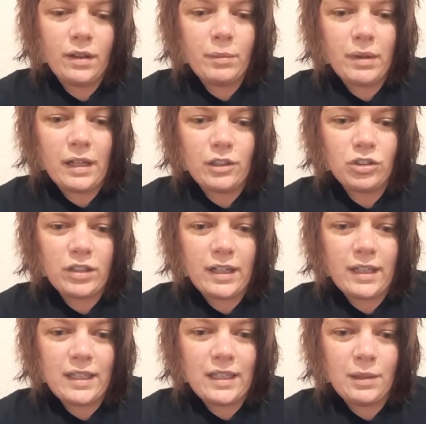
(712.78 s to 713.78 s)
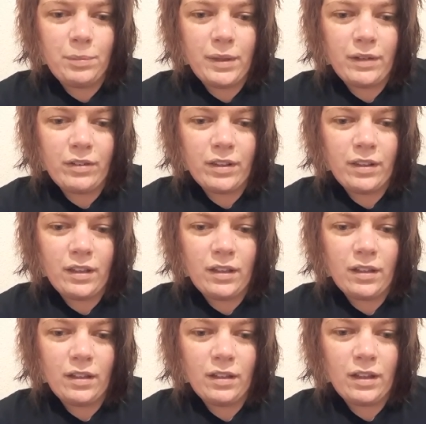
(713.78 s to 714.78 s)
But I'll try to keep
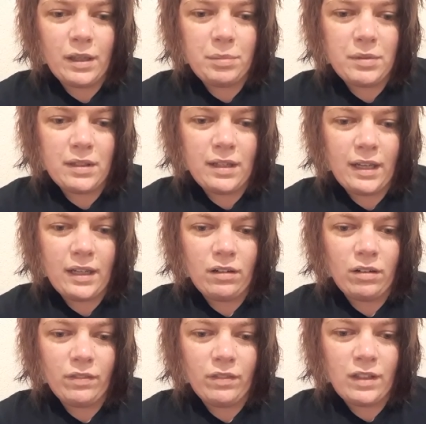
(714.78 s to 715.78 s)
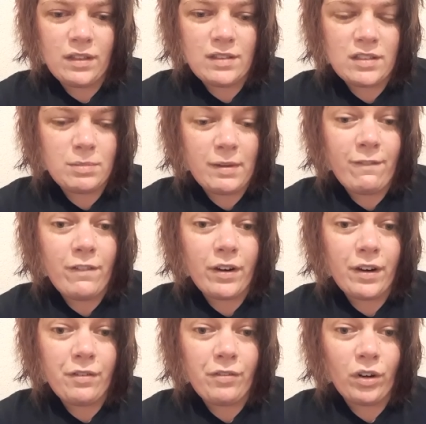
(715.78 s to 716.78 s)
everything up to date on this. This is my
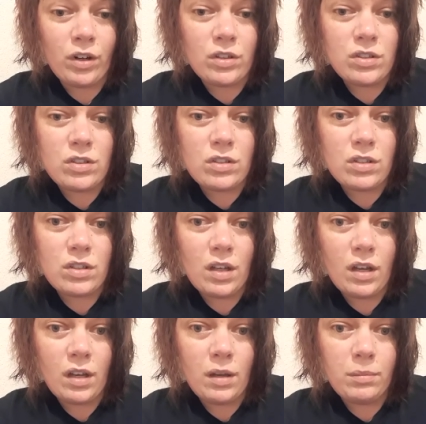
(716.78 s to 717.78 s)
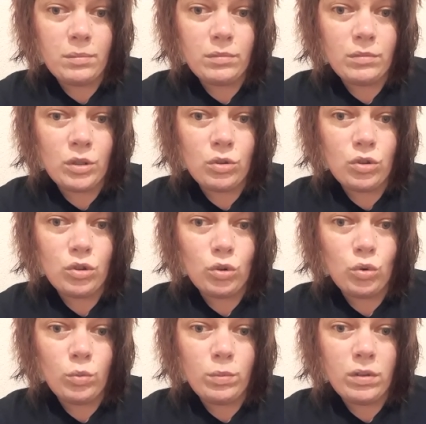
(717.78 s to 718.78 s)
very first
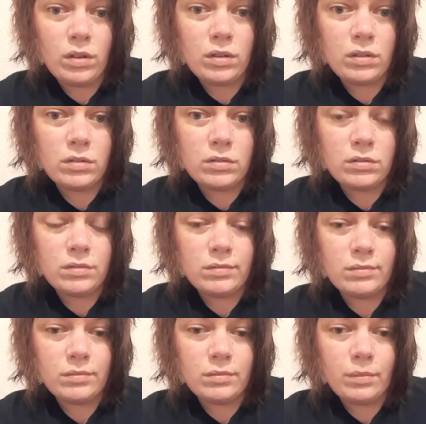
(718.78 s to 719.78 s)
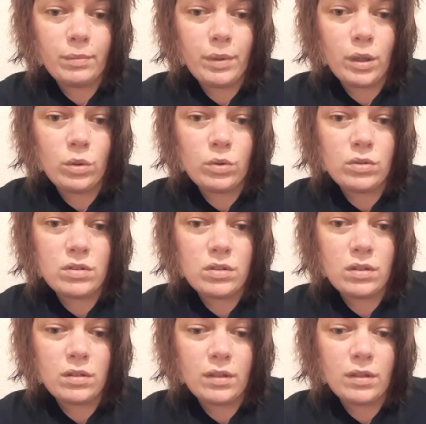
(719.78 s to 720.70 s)
YouTube post.